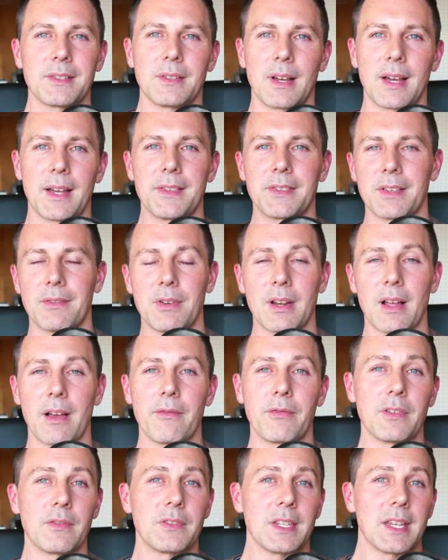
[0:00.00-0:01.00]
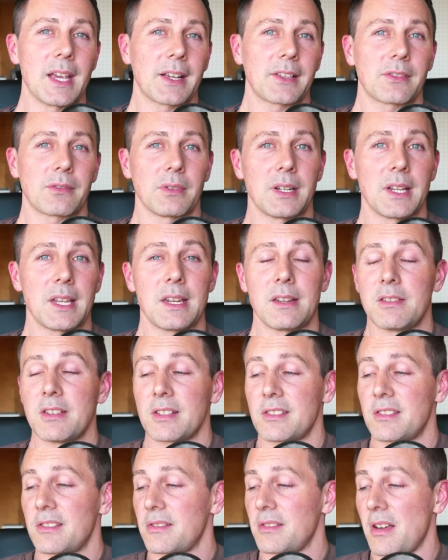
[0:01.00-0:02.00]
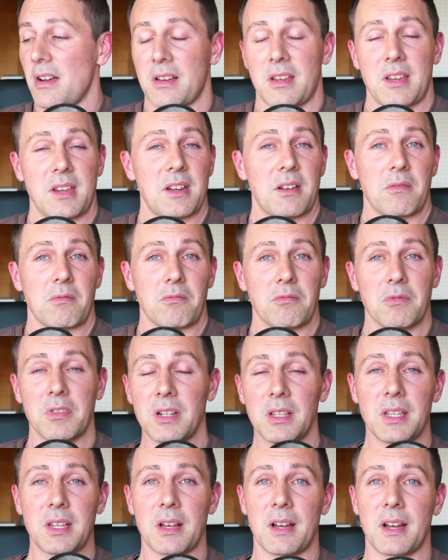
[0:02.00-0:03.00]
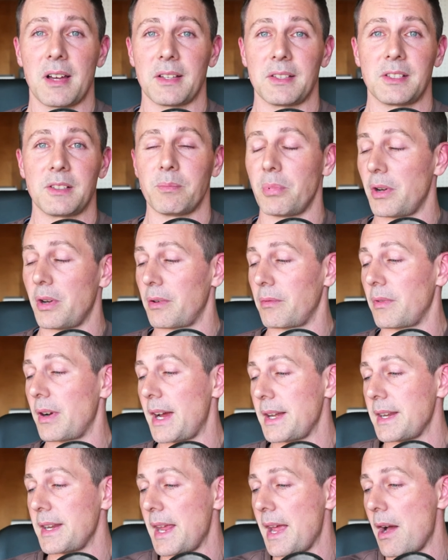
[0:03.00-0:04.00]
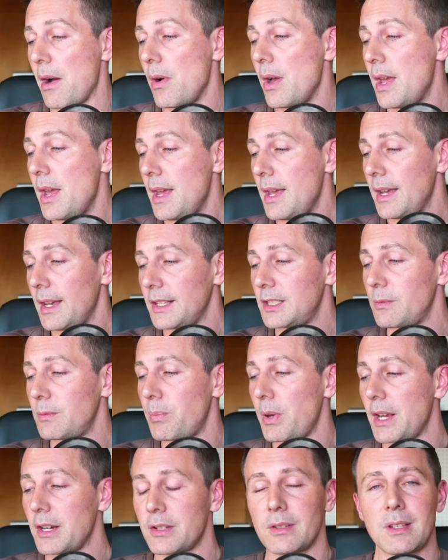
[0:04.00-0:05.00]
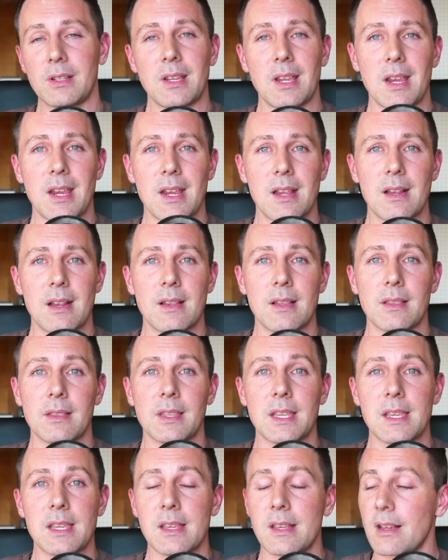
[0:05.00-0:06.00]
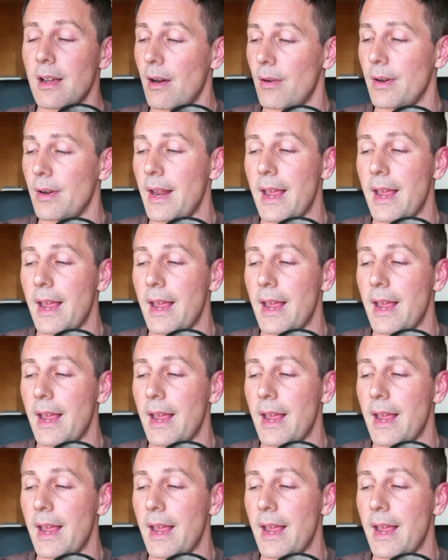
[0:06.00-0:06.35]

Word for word: 9 7950X3D just stuck in a really hard spot right now, especially in the current